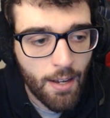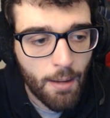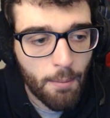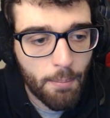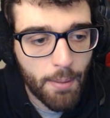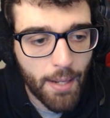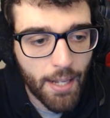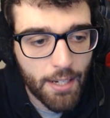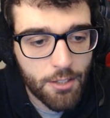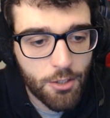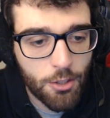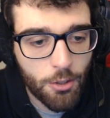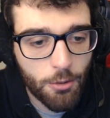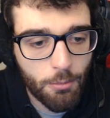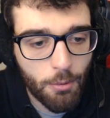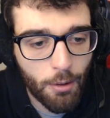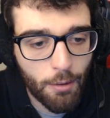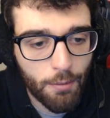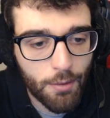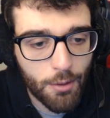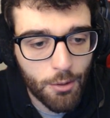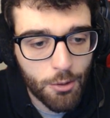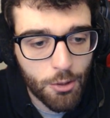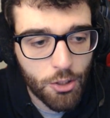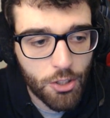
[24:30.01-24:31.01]
Blackshot
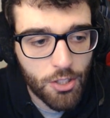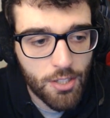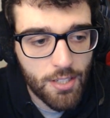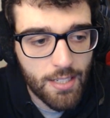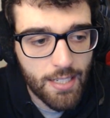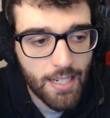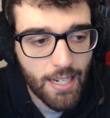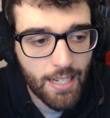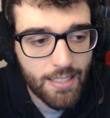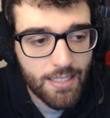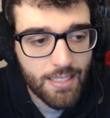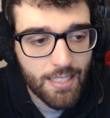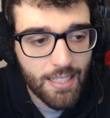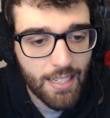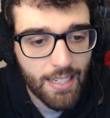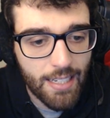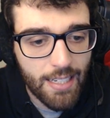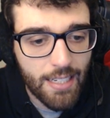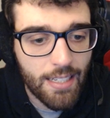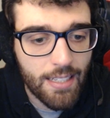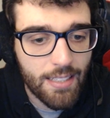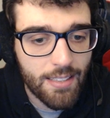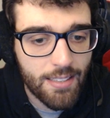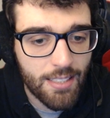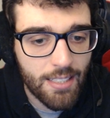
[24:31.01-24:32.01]
Revolution down to
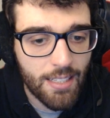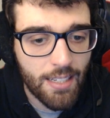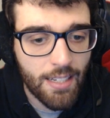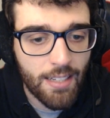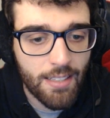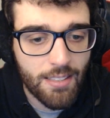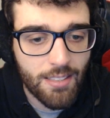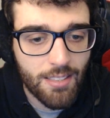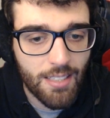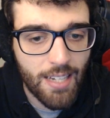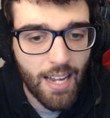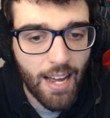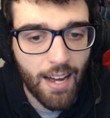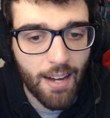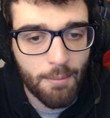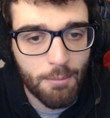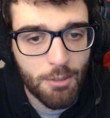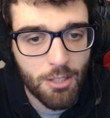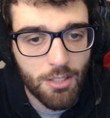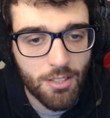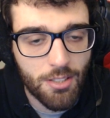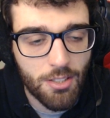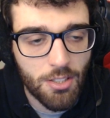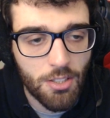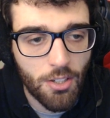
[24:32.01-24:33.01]
E tier. So now I'm
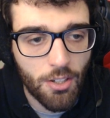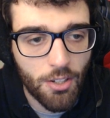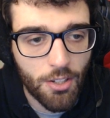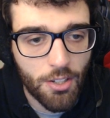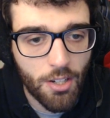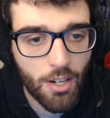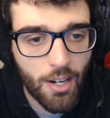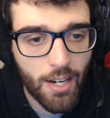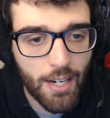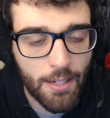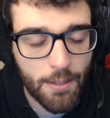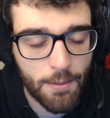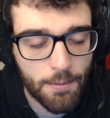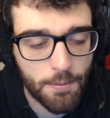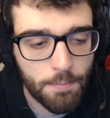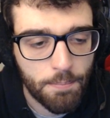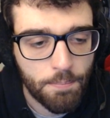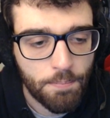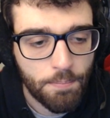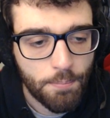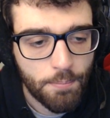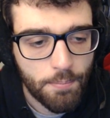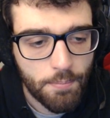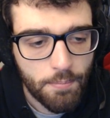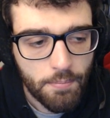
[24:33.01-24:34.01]
just, kind of
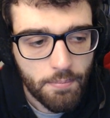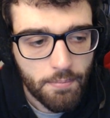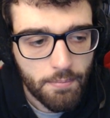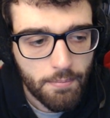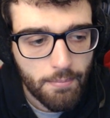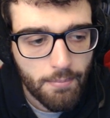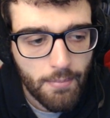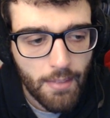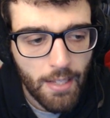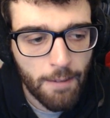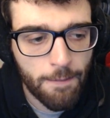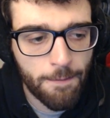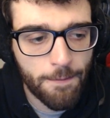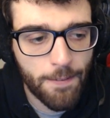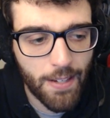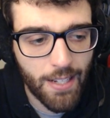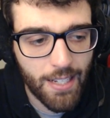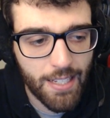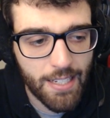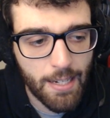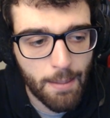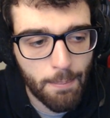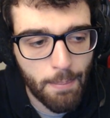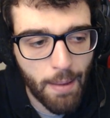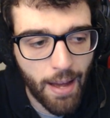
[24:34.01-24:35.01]

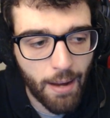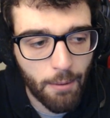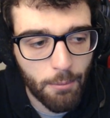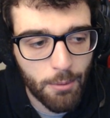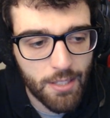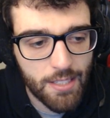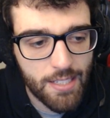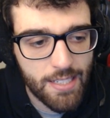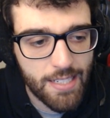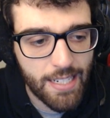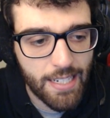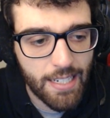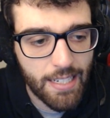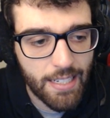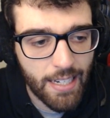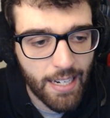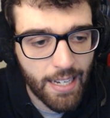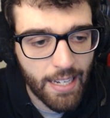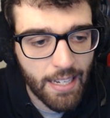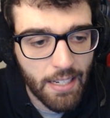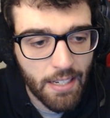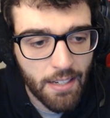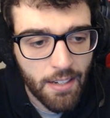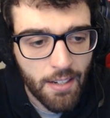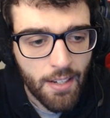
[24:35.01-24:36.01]
filling about with the D and
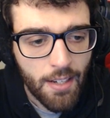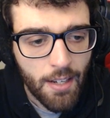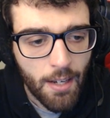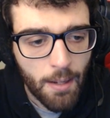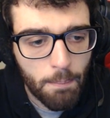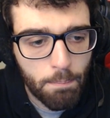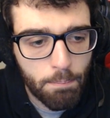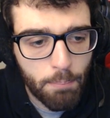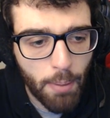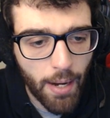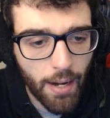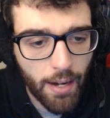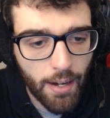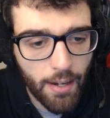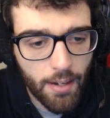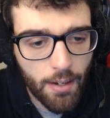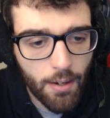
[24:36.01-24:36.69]
E. But